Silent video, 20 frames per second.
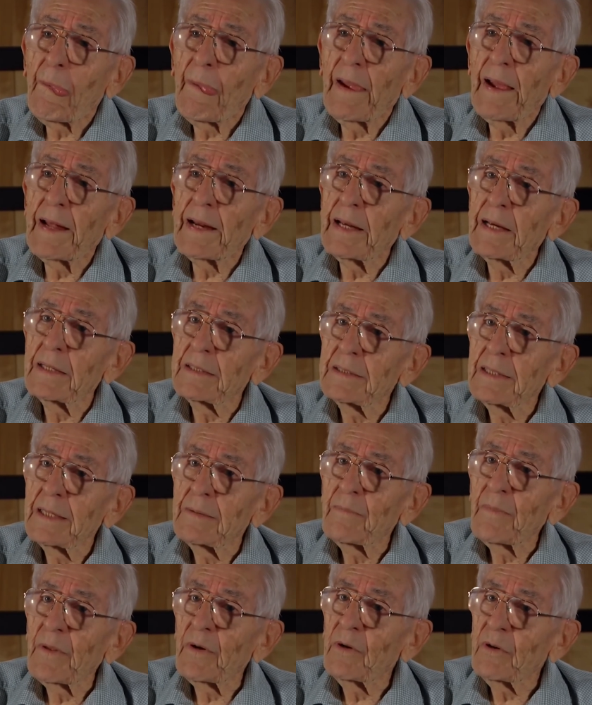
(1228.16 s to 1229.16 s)
And I
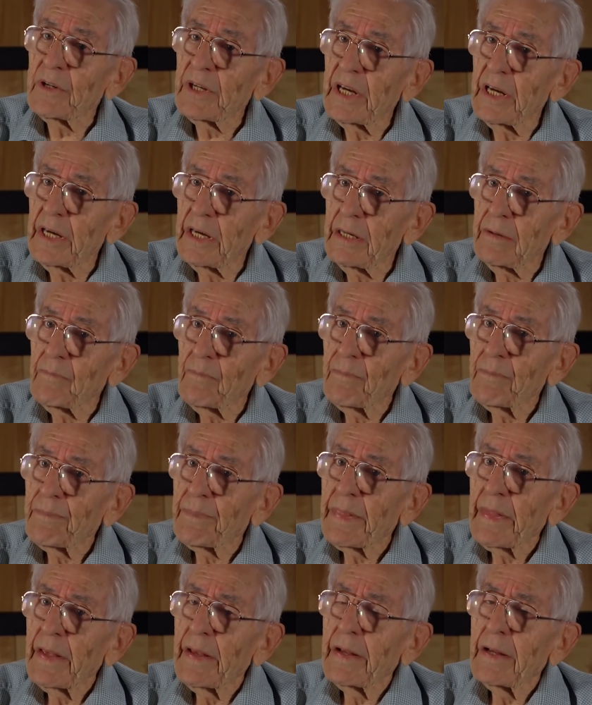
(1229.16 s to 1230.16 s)
said, okay,
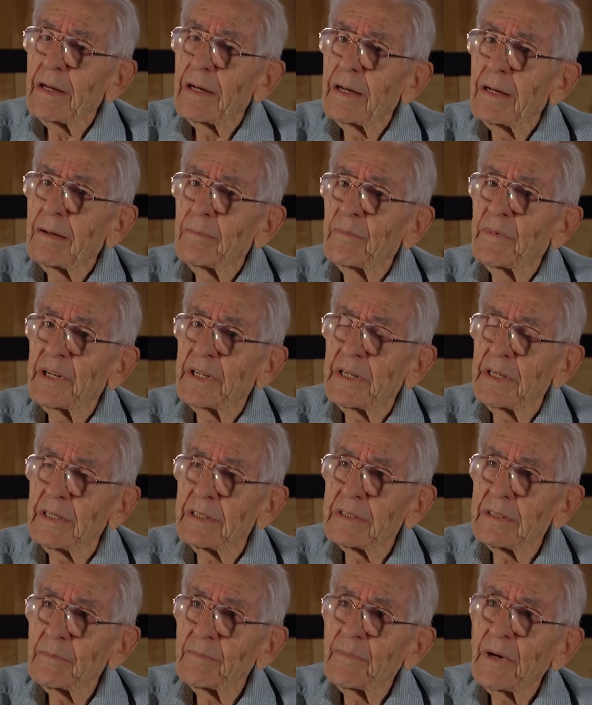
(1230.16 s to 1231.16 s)
but
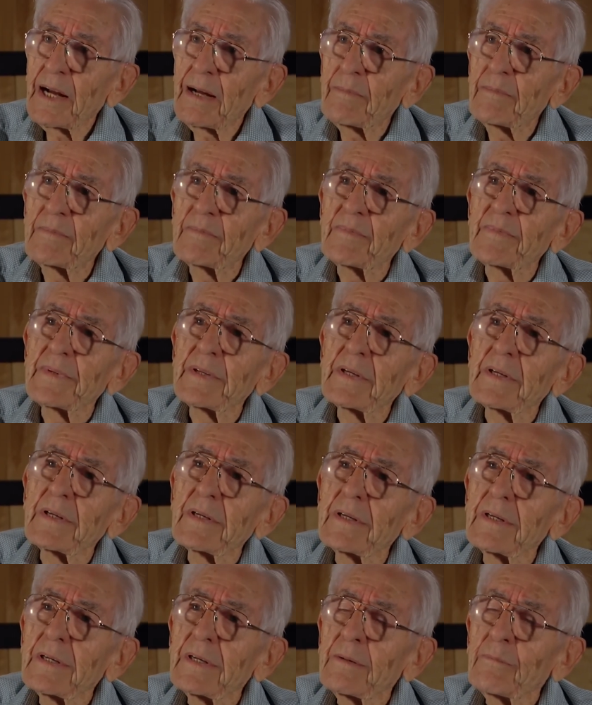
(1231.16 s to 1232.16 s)
here's the problem.
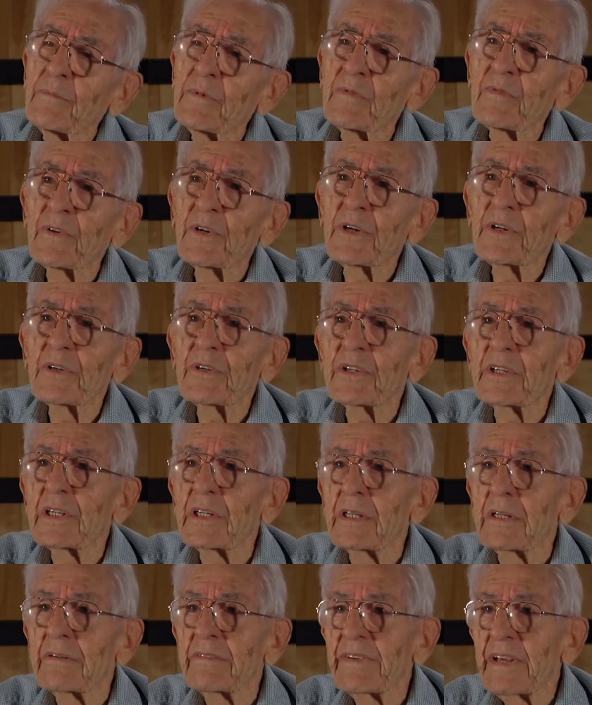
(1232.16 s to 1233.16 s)
before you can
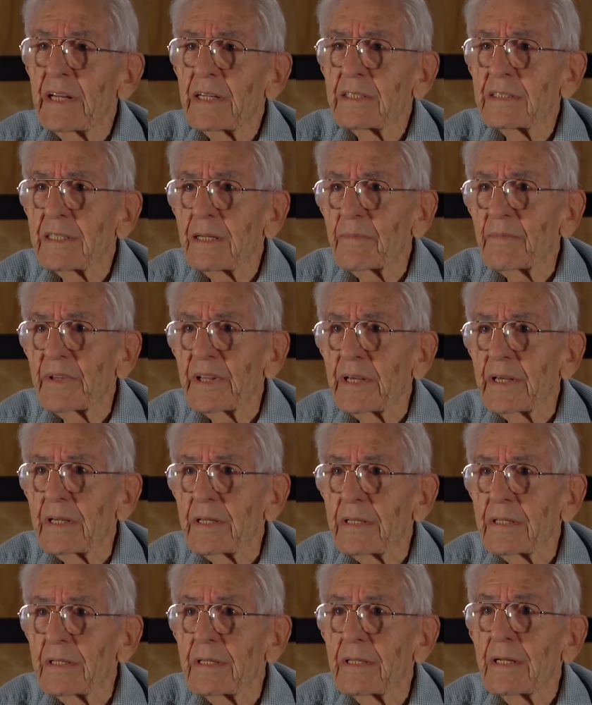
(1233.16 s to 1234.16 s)
invent something
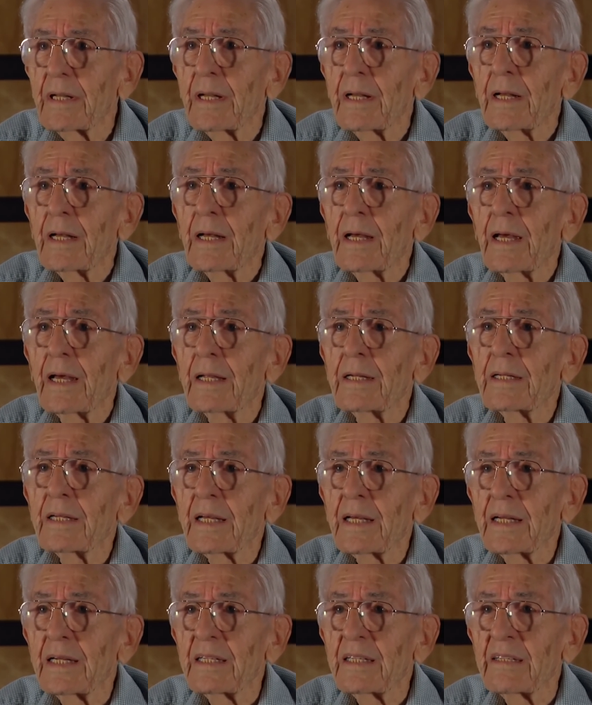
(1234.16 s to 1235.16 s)
and to
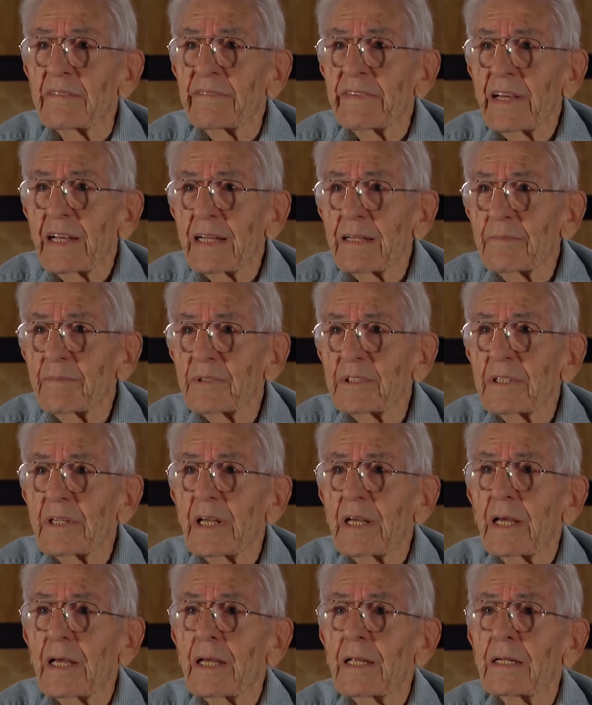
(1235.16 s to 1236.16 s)
get it developed
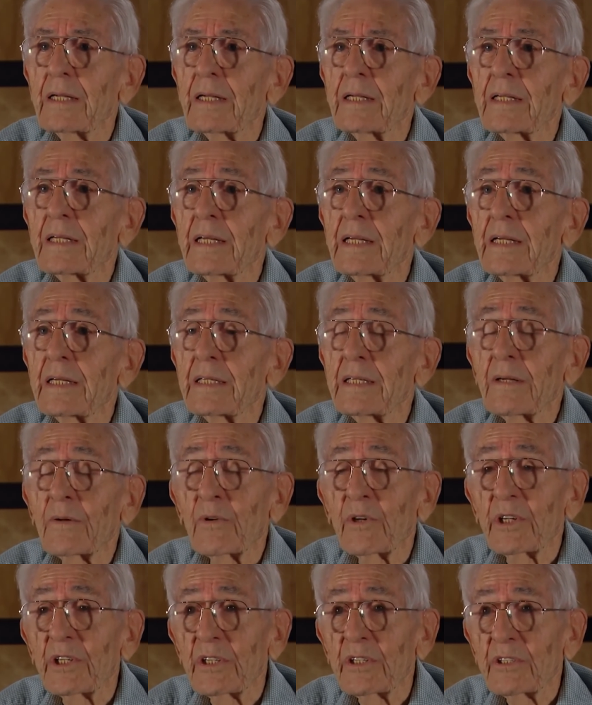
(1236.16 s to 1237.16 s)
and get it to
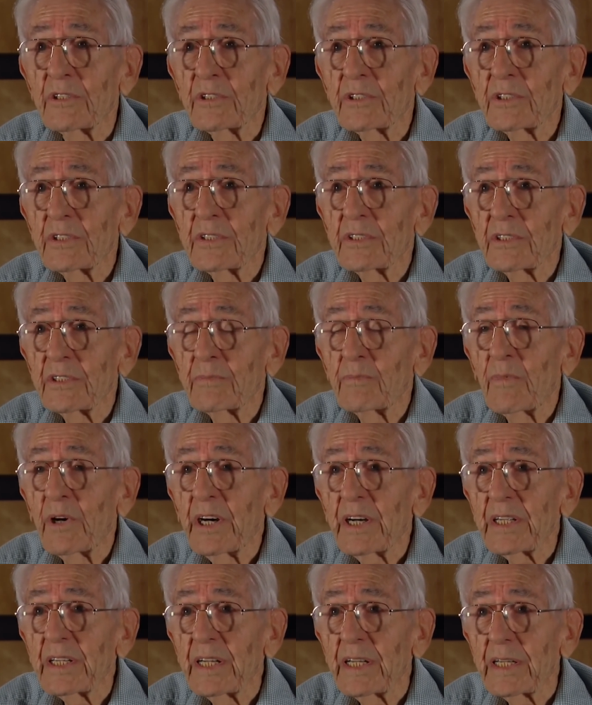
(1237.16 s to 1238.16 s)
where you're
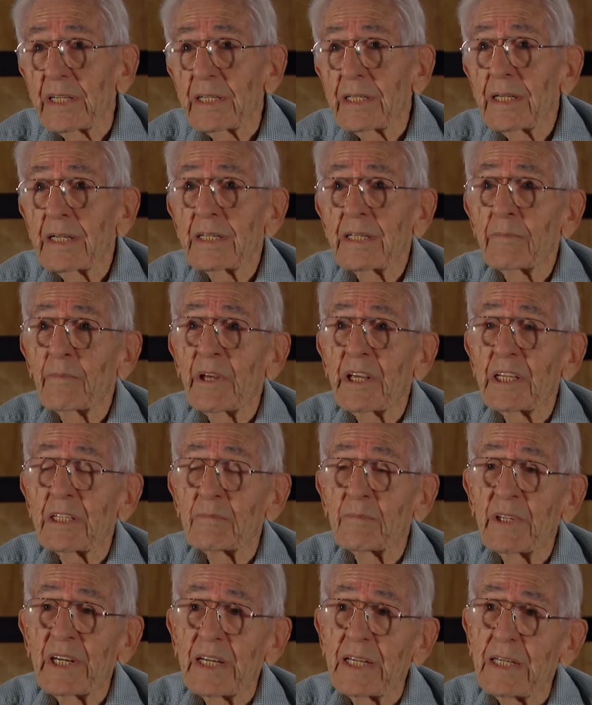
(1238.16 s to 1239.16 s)
marketing it and
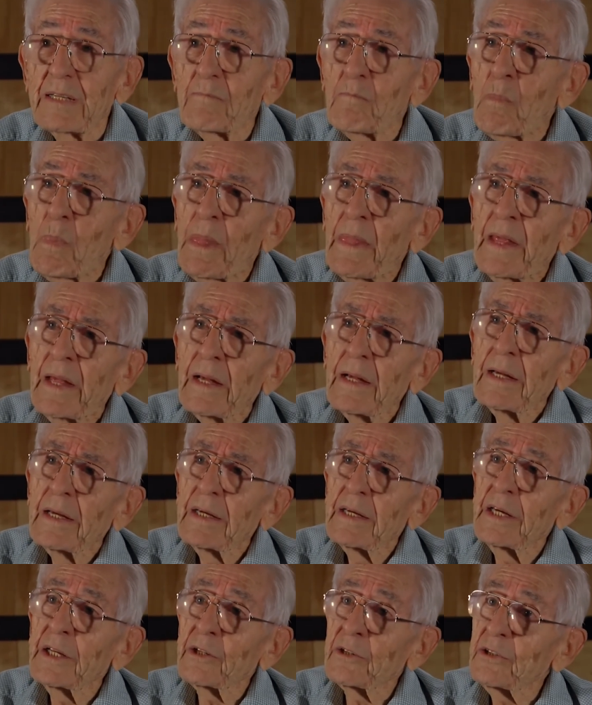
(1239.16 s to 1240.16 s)
making money,
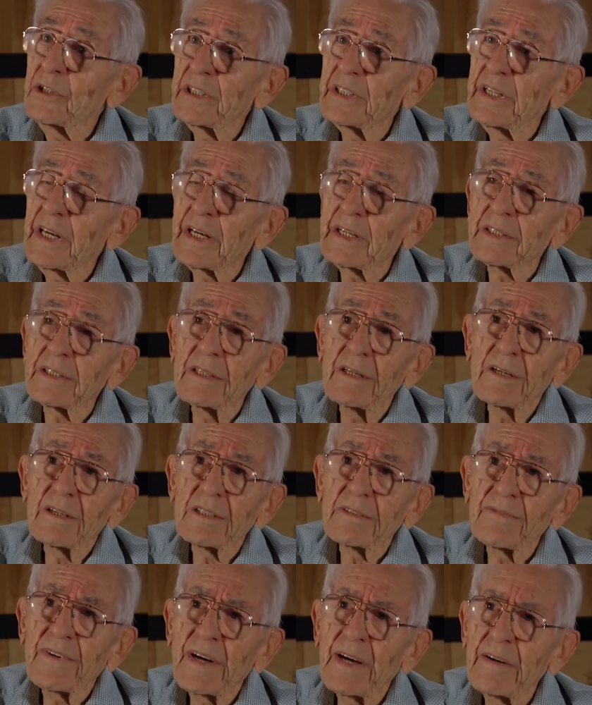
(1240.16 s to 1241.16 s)
it could take as long
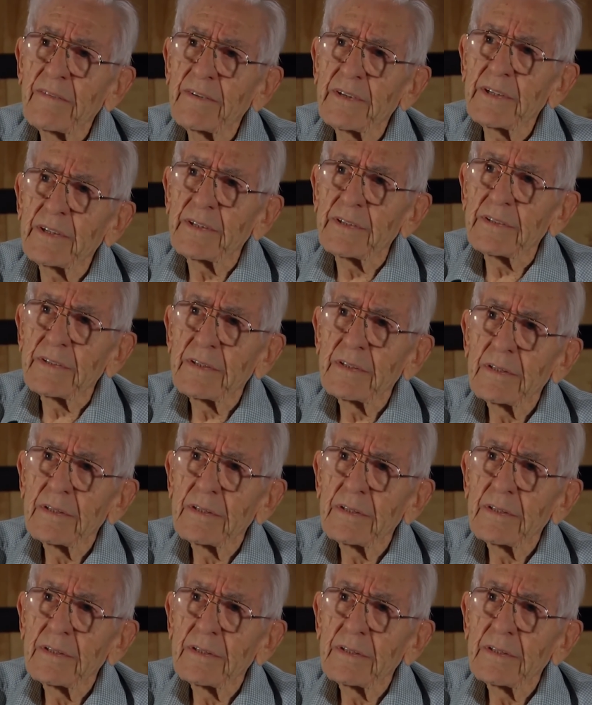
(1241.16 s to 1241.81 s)
as 5 years.